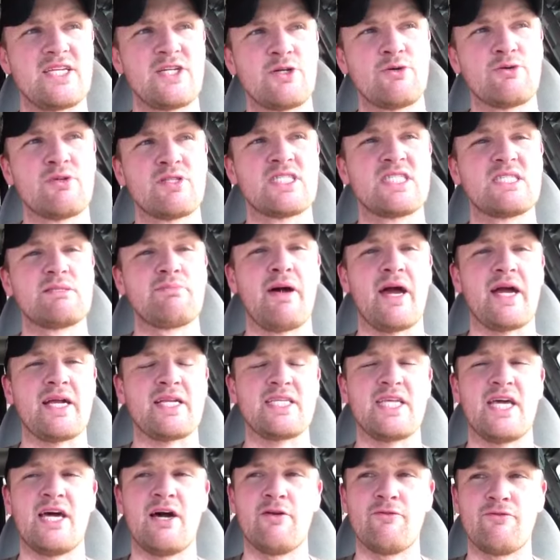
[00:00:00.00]
They're doing
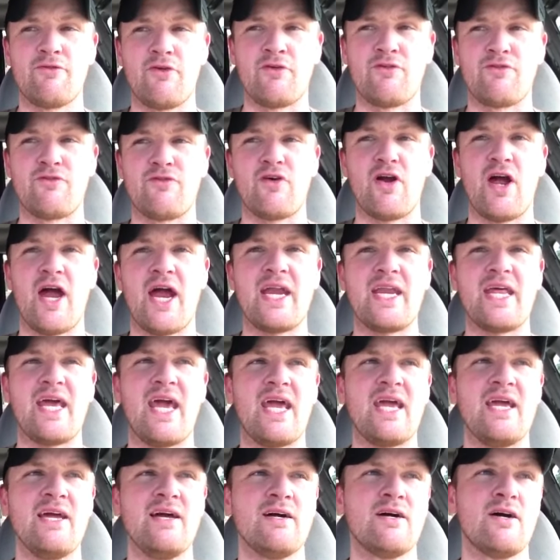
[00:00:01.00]
SmackDown for
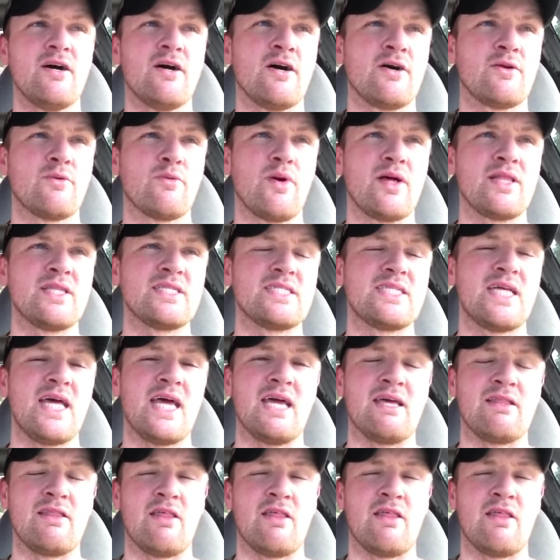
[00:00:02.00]
Friday on Wednesday,